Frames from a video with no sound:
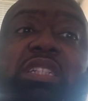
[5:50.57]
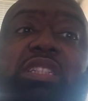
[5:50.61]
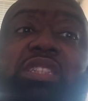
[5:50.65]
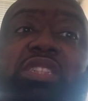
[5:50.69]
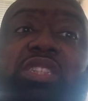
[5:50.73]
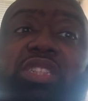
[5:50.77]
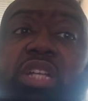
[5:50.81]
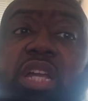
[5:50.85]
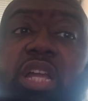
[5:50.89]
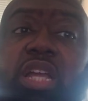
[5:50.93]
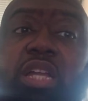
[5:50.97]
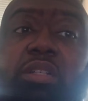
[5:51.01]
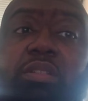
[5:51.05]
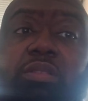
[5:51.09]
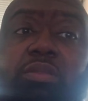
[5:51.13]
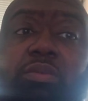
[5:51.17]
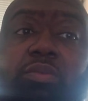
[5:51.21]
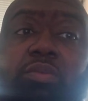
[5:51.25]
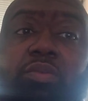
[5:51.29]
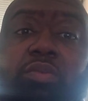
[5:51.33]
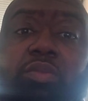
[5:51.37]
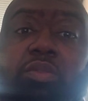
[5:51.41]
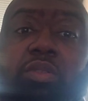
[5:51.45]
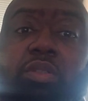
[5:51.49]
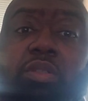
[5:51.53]
his shot,
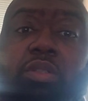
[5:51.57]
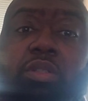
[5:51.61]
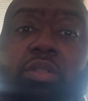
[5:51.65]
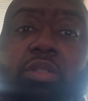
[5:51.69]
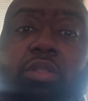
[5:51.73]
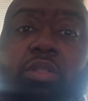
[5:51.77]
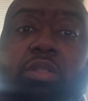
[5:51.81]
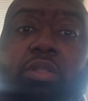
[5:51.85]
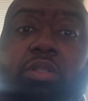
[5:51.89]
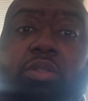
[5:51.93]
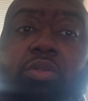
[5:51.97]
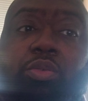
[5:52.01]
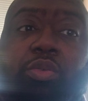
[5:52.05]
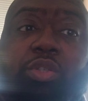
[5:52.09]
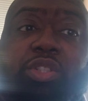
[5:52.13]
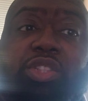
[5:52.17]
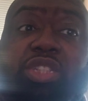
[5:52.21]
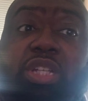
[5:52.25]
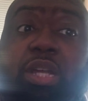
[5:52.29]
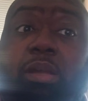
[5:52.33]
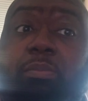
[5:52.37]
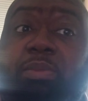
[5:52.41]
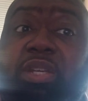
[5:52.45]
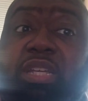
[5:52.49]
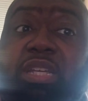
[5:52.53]
or
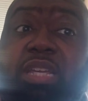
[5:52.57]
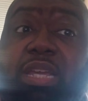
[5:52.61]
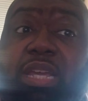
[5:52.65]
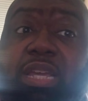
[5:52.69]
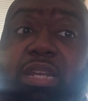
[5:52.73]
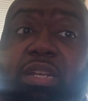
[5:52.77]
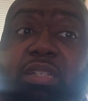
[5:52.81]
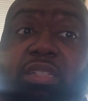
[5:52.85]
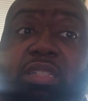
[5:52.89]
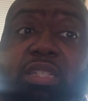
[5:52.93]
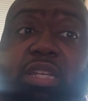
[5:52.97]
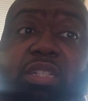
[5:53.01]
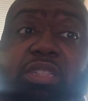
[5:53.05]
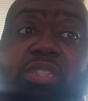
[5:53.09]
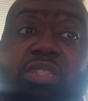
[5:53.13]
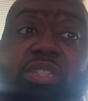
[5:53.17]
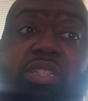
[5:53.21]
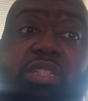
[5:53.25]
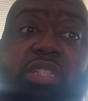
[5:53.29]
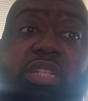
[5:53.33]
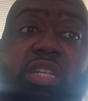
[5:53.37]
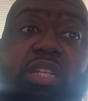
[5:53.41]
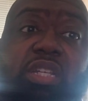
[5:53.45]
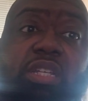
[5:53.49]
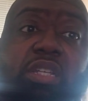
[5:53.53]
shot mechanics, I should
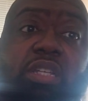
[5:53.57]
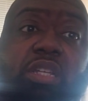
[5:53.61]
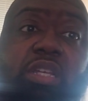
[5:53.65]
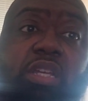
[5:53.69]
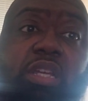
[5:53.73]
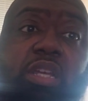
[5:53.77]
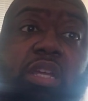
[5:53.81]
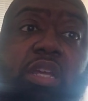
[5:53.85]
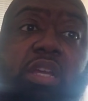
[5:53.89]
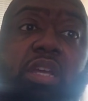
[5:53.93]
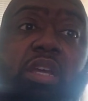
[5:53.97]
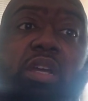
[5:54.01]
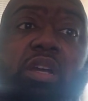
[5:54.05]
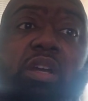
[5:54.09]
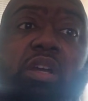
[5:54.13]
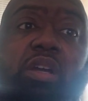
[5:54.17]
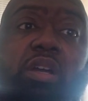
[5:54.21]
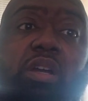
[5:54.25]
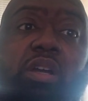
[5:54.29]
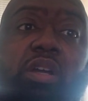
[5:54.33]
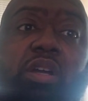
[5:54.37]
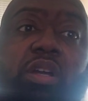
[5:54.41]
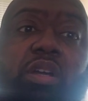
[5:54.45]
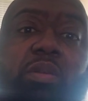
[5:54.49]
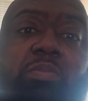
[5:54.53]
say.
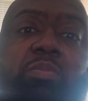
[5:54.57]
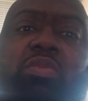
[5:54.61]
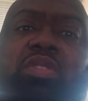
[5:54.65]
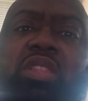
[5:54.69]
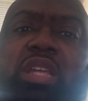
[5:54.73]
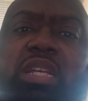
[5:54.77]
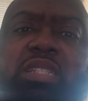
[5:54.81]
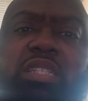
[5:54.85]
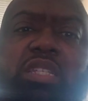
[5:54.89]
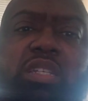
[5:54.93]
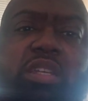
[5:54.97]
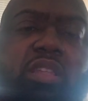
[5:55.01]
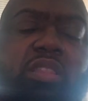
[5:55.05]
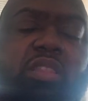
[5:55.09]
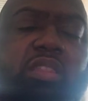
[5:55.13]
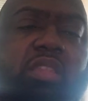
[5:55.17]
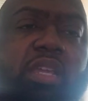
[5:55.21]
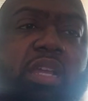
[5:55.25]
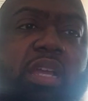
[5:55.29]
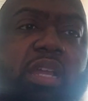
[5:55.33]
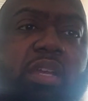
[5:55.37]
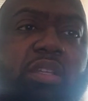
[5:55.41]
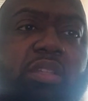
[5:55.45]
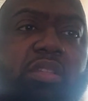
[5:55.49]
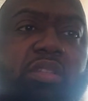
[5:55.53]
That's another
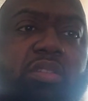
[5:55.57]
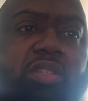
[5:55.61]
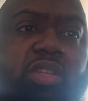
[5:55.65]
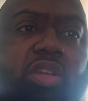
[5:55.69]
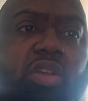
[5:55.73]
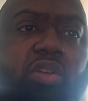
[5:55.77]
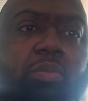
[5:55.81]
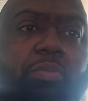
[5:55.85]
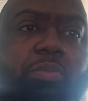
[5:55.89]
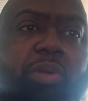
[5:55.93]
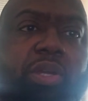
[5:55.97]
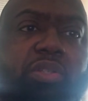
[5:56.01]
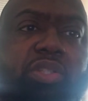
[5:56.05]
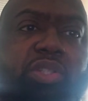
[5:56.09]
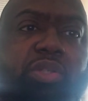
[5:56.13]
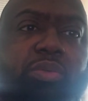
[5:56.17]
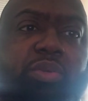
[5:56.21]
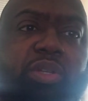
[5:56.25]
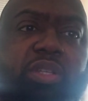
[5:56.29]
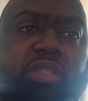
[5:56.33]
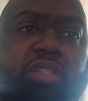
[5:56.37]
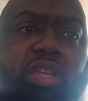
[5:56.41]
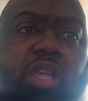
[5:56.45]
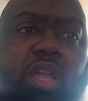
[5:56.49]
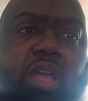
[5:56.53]
thing I need to talk about too.
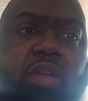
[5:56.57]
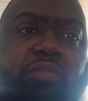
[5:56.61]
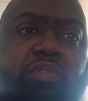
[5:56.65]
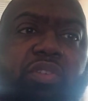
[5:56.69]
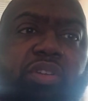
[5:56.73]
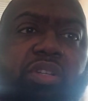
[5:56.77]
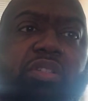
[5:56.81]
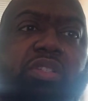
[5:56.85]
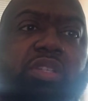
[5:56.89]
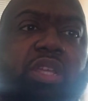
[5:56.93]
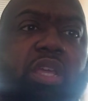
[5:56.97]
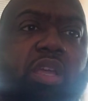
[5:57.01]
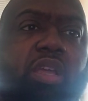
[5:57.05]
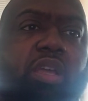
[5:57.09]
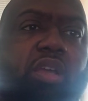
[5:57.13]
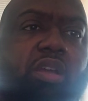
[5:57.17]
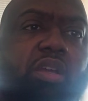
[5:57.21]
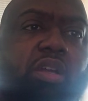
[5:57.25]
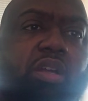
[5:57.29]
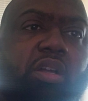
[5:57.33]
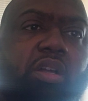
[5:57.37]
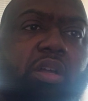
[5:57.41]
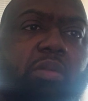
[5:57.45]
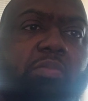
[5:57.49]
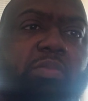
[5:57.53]
His confidence.
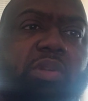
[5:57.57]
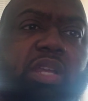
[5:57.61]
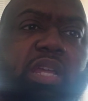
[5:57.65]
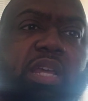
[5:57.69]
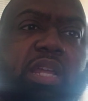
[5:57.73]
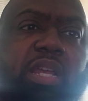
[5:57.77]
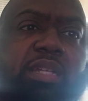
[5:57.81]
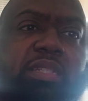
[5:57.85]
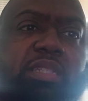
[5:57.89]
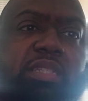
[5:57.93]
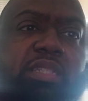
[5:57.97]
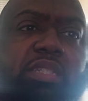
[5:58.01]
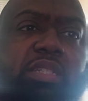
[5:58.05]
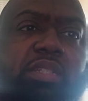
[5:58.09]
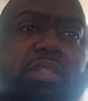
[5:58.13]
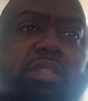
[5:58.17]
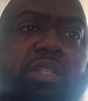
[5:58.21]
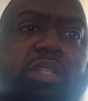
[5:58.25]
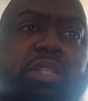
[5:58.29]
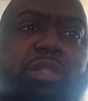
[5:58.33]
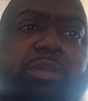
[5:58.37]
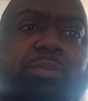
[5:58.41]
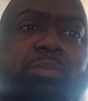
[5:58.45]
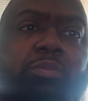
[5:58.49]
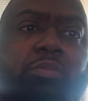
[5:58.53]
I'm glad I said
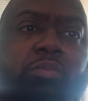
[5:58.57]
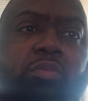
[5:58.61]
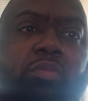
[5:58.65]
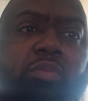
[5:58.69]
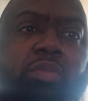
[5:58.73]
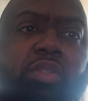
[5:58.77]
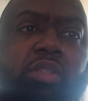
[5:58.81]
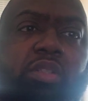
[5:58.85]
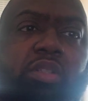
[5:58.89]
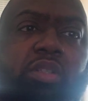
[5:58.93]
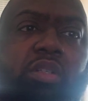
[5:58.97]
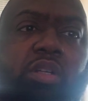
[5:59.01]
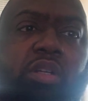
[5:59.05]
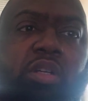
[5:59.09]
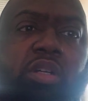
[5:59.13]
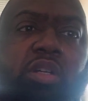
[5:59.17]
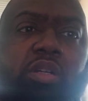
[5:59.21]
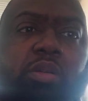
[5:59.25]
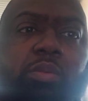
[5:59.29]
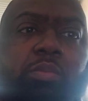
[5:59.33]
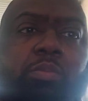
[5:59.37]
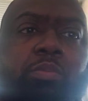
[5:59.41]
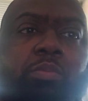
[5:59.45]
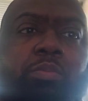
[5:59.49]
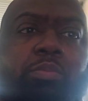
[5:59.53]
that.
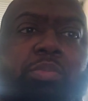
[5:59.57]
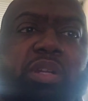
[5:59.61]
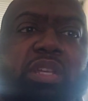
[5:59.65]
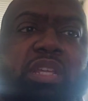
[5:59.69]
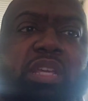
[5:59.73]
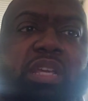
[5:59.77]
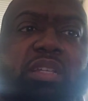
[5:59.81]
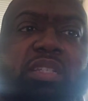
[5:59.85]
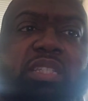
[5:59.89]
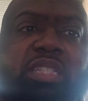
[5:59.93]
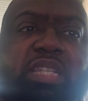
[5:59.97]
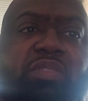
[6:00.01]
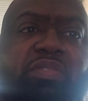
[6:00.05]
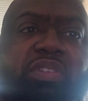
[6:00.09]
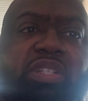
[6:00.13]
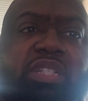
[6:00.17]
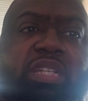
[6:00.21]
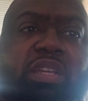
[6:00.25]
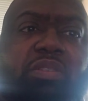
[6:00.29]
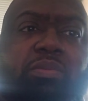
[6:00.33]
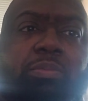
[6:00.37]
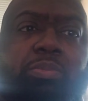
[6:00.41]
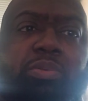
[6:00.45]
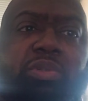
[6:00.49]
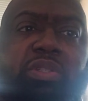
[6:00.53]
But yeah,
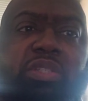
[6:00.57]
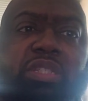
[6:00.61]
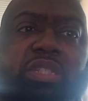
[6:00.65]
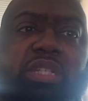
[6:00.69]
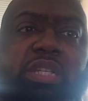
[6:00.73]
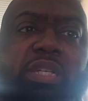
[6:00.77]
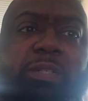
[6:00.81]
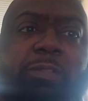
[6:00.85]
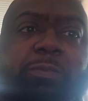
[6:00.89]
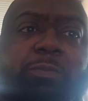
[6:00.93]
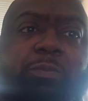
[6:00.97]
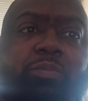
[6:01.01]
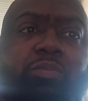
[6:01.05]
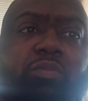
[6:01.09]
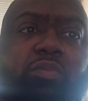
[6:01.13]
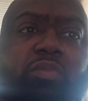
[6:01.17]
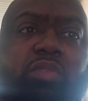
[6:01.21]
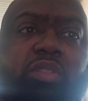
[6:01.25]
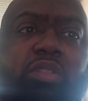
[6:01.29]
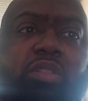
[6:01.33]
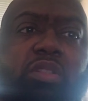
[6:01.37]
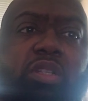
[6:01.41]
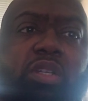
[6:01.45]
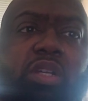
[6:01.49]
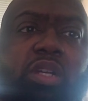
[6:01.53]
77%.
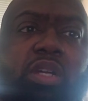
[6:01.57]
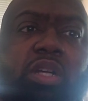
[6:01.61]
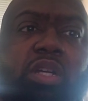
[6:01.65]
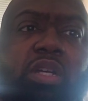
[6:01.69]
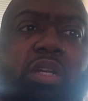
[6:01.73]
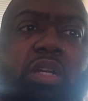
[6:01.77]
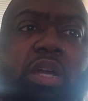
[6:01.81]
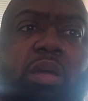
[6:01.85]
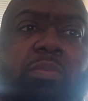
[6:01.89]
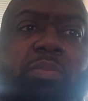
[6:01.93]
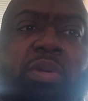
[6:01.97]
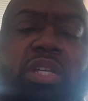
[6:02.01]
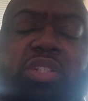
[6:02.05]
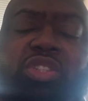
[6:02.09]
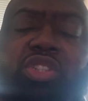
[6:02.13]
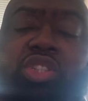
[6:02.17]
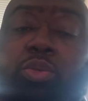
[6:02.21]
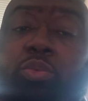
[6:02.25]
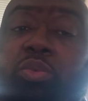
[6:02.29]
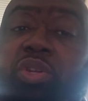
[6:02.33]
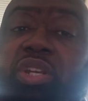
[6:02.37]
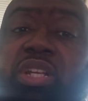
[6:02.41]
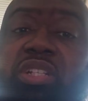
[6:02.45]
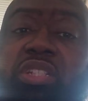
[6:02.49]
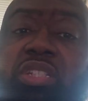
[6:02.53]
I'm not
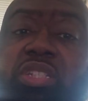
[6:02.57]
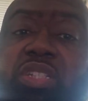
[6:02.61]
sure where that